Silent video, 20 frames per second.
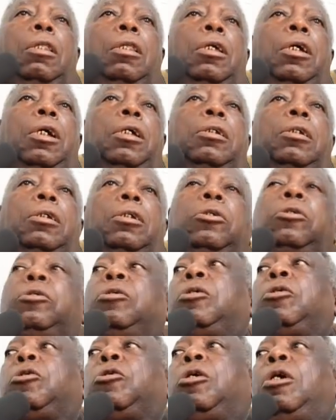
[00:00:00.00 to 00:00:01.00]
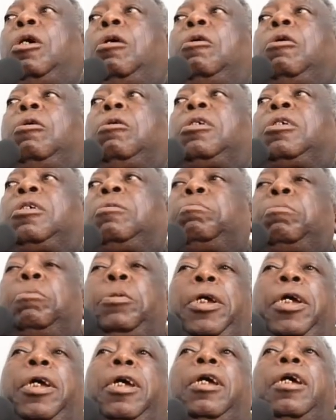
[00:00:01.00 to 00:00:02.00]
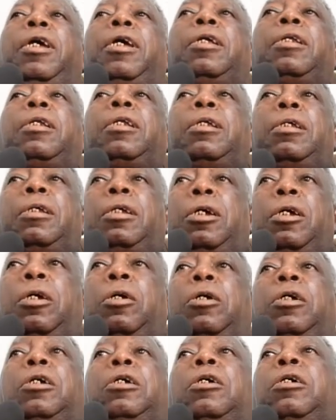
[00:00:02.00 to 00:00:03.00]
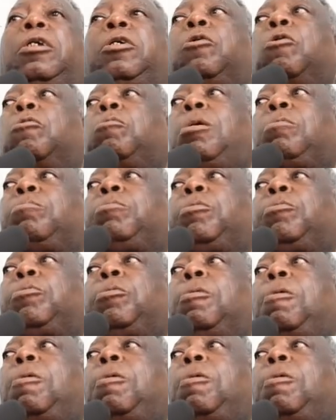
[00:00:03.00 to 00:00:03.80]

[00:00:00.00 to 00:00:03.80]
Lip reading: and the Spain, the Roman people.